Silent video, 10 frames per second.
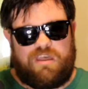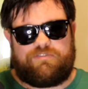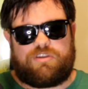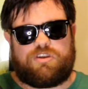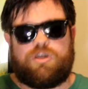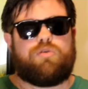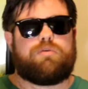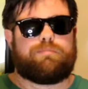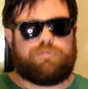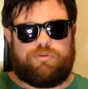and having no
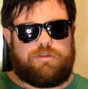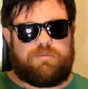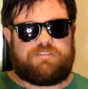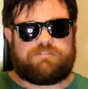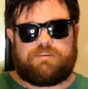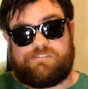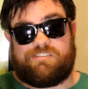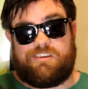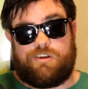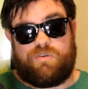employment. Isn't
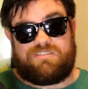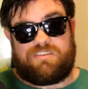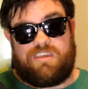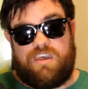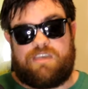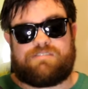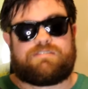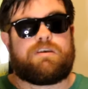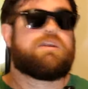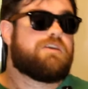that always the
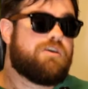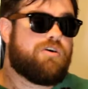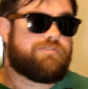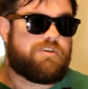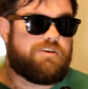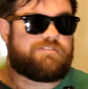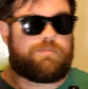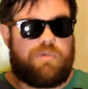case? And he overhears a